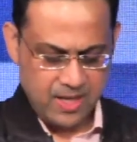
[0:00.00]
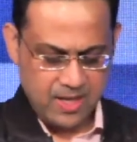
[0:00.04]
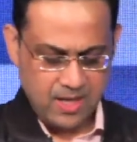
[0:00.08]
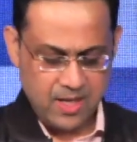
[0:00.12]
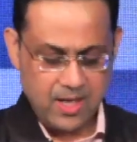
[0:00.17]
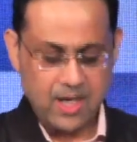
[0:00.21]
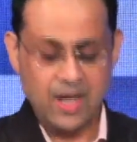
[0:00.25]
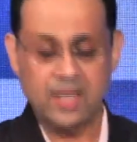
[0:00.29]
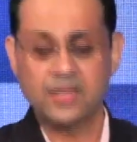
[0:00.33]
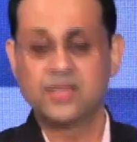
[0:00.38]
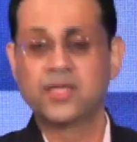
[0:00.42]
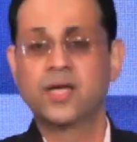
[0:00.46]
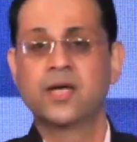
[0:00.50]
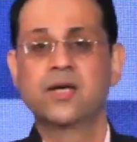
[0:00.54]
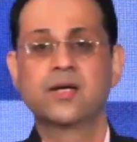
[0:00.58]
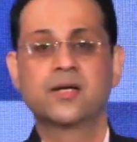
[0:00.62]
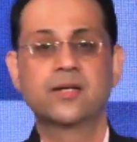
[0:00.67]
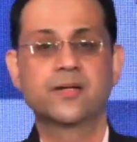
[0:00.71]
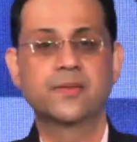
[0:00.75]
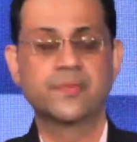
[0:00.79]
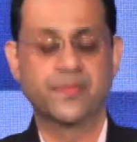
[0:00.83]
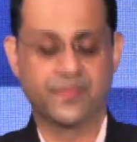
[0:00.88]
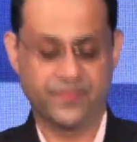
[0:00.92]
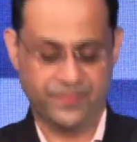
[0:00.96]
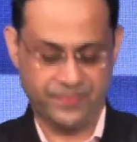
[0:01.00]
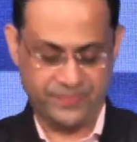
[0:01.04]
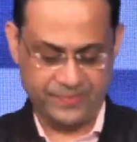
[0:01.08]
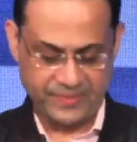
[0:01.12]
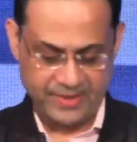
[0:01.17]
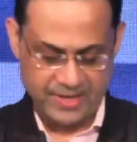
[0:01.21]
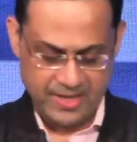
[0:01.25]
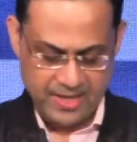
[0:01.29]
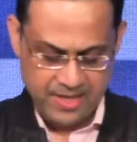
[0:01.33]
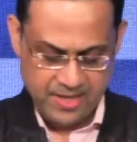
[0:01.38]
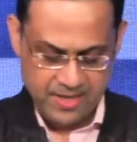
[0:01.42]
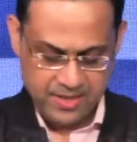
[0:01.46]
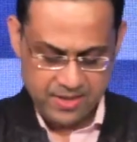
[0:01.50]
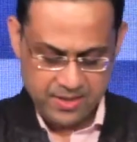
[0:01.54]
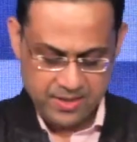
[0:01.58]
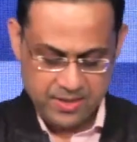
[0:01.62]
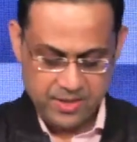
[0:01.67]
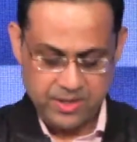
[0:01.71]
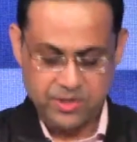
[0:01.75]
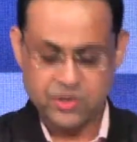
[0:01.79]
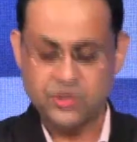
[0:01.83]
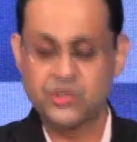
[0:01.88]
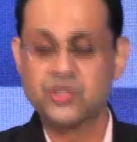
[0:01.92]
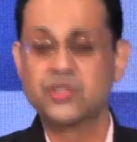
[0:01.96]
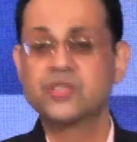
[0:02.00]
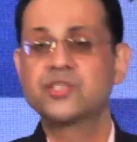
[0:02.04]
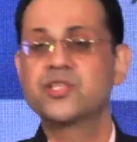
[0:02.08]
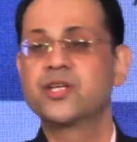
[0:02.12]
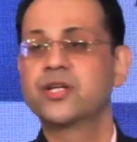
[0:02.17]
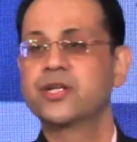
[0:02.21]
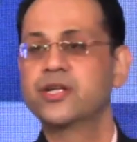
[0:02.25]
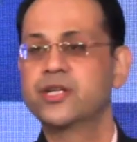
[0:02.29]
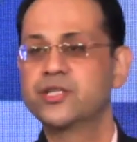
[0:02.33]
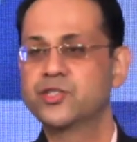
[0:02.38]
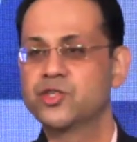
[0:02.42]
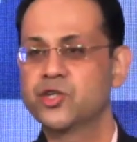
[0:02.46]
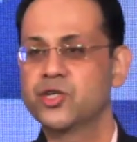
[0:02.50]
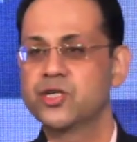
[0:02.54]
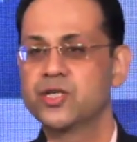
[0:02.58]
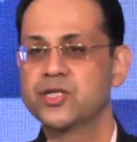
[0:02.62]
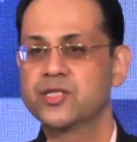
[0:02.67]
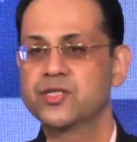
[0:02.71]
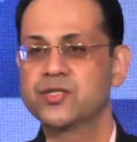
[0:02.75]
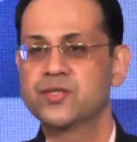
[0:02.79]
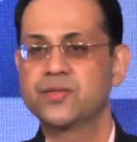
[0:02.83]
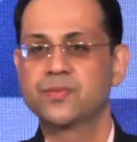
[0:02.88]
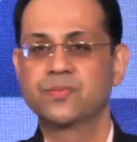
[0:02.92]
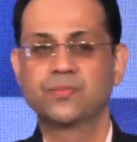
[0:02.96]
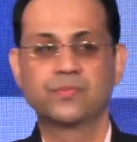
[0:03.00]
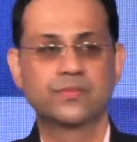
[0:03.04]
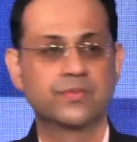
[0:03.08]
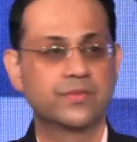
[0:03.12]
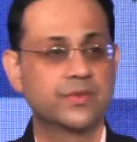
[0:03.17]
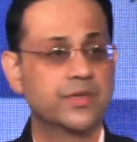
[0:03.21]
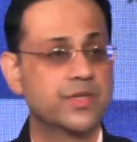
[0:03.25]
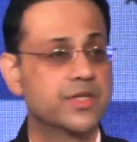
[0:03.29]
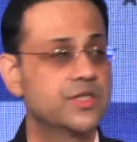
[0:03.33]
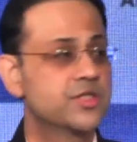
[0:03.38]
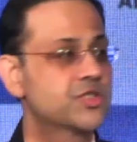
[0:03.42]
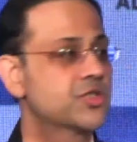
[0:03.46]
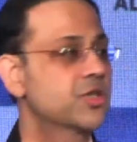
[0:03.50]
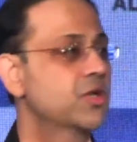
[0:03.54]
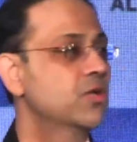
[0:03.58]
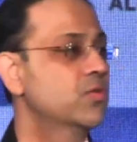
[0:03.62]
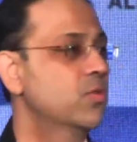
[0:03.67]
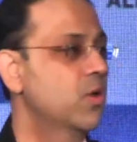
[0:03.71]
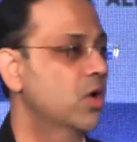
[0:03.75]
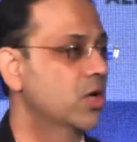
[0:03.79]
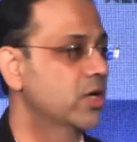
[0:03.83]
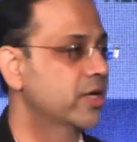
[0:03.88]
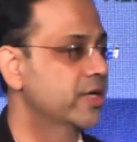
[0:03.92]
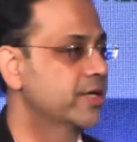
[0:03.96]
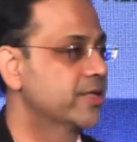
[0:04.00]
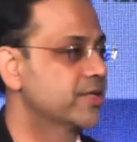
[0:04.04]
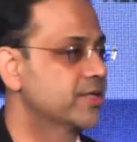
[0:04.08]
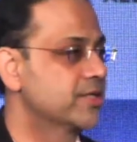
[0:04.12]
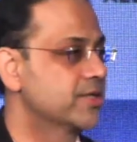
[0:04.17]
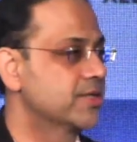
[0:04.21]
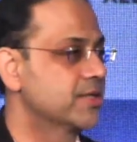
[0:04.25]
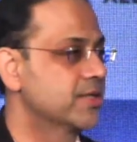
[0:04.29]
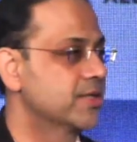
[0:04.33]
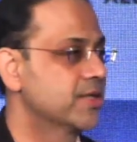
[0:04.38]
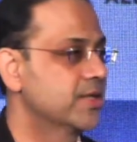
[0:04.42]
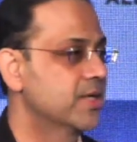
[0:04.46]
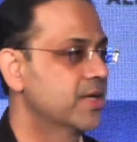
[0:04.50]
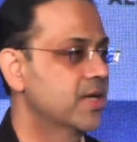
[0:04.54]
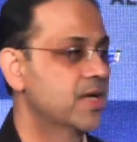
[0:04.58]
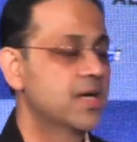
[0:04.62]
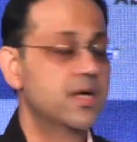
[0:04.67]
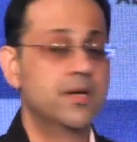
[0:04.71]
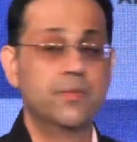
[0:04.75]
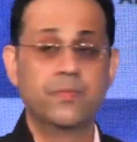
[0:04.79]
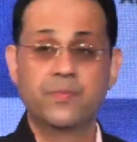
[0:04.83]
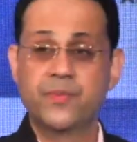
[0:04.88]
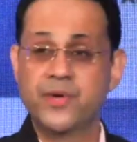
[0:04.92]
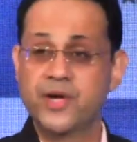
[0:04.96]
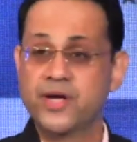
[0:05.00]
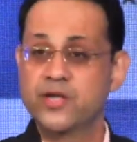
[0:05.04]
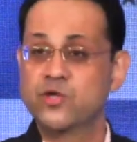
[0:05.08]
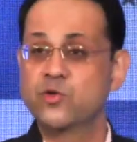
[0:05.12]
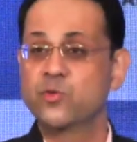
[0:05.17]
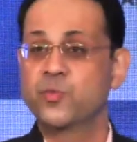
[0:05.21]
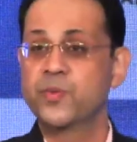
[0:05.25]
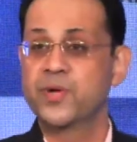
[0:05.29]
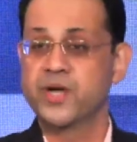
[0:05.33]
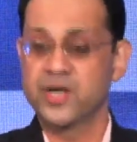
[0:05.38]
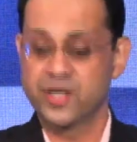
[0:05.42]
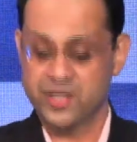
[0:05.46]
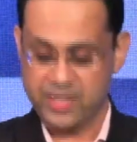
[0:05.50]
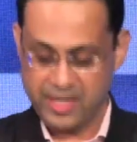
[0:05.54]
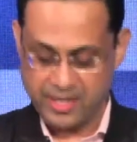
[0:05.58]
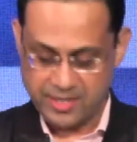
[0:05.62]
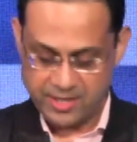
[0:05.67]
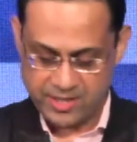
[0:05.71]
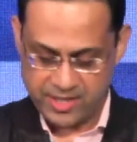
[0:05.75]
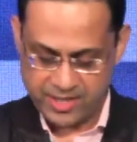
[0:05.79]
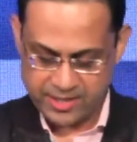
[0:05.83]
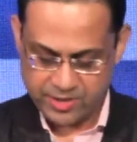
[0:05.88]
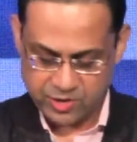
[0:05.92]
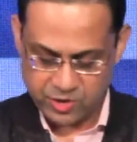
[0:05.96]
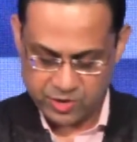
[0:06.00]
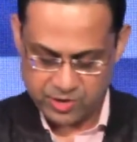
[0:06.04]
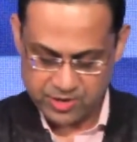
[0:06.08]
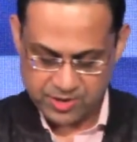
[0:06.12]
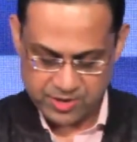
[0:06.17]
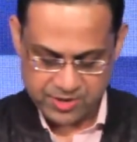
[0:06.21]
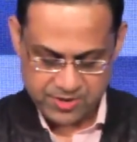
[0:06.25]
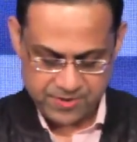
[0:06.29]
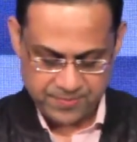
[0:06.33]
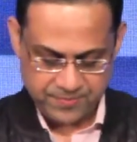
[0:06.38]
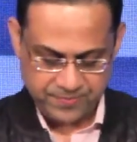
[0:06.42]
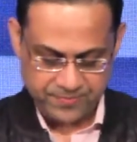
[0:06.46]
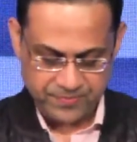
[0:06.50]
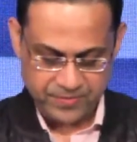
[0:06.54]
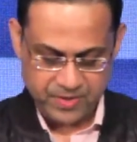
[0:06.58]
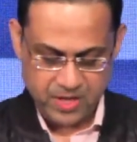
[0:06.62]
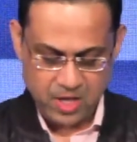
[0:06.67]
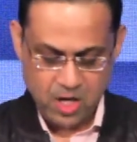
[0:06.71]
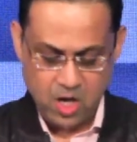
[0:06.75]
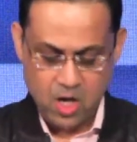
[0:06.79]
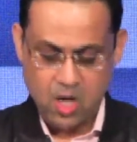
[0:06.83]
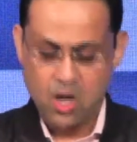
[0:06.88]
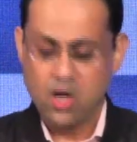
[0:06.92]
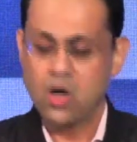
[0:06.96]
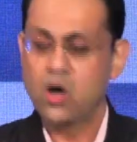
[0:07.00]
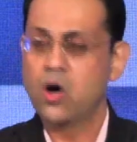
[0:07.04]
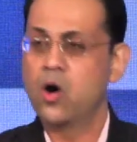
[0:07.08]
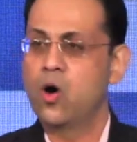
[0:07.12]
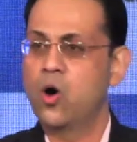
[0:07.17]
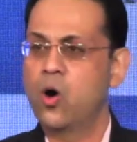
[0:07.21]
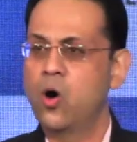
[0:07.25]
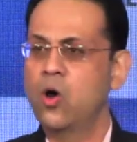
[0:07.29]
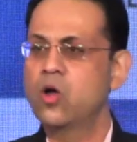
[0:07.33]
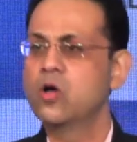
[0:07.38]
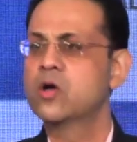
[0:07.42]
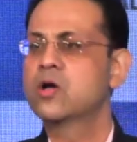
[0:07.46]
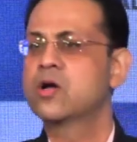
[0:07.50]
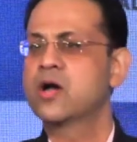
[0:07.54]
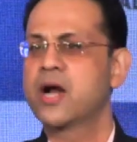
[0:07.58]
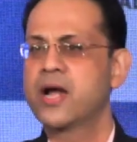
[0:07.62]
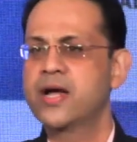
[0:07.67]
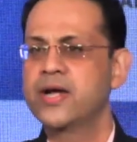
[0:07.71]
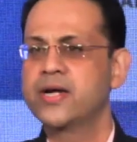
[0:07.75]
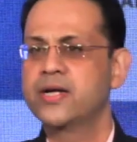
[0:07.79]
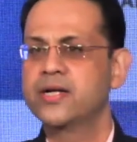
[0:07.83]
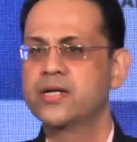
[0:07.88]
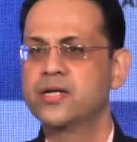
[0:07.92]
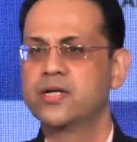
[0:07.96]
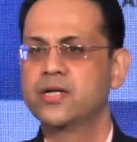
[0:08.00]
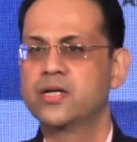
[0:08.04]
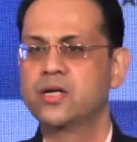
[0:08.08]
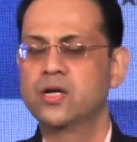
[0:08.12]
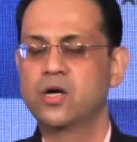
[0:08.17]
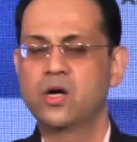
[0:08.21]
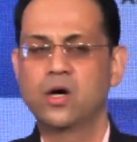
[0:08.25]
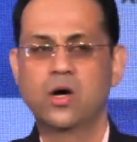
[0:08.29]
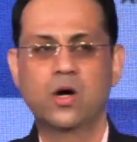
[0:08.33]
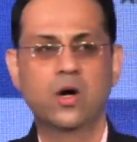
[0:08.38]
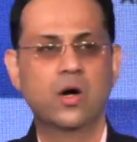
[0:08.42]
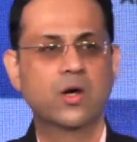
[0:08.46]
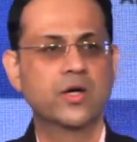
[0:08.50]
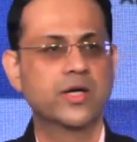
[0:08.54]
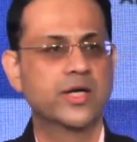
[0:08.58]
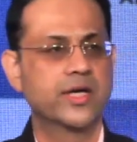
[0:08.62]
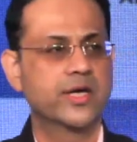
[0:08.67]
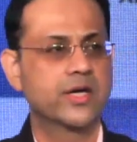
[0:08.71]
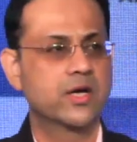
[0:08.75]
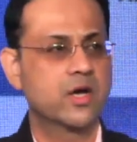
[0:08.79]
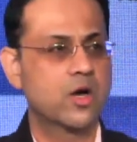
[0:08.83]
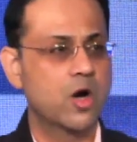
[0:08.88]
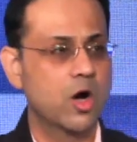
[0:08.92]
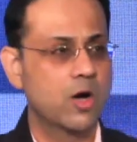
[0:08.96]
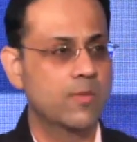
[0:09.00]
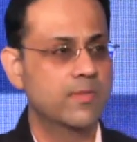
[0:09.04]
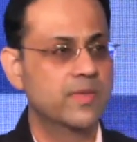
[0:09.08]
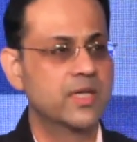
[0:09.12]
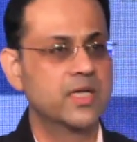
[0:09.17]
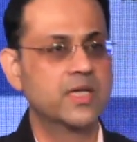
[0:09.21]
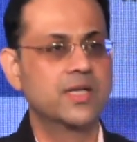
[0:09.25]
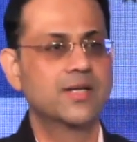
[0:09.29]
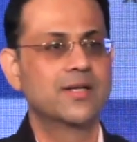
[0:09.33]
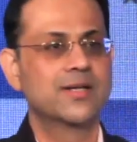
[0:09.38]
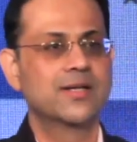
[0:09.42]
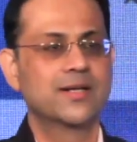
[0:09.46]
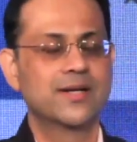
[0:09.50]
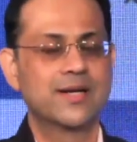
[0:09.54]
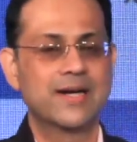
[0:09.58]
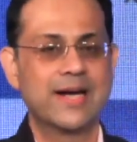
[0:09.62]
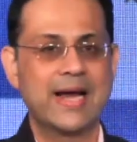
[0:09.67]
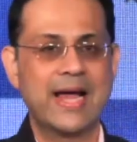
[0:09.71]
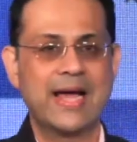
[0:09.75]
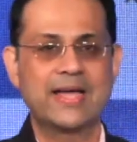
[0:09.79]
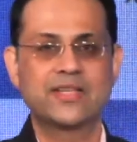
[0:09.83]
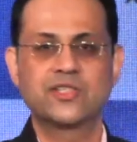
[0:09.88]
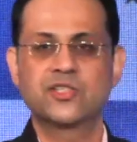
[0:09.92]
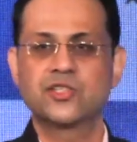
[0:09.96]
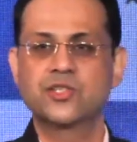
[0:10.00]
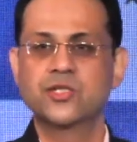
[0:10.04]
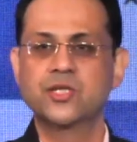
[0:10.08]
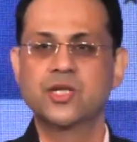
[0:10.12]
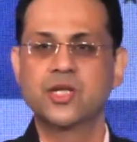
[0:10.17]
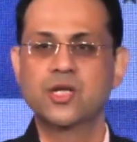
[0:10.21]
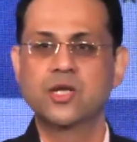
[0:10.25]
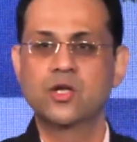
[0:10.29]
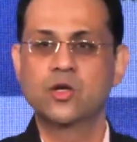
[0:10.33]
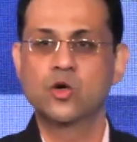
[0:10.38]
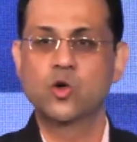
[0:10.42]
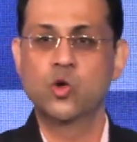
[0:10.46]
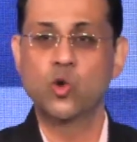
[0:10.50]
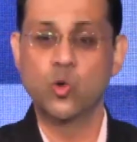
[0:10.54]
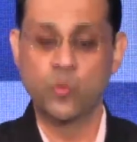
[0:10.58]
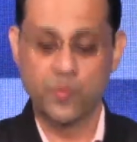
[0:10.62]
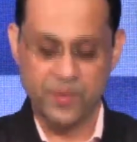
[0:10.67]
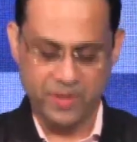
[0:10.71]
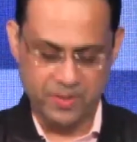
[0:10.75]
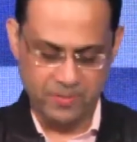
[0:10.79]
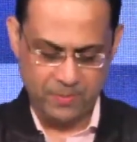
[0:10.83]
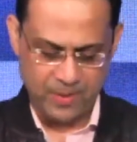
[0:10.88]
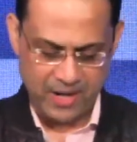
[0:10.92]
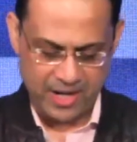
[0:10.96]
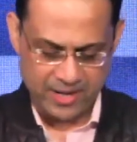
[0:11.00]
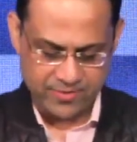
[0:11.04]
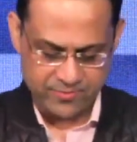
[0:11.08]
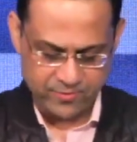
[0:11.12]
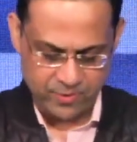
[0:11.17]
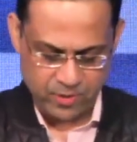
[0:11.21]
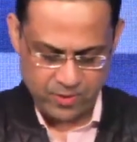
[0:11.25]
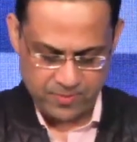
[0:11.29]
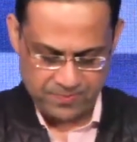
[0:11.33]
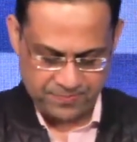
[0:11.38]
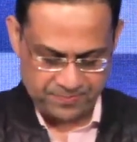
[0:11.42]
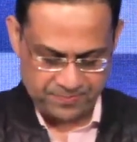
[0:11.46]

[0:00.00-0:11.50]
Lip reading: Aadhaar, digital signatures, digital wallets, peer-to-peer transactions, all ride on a common national open platform.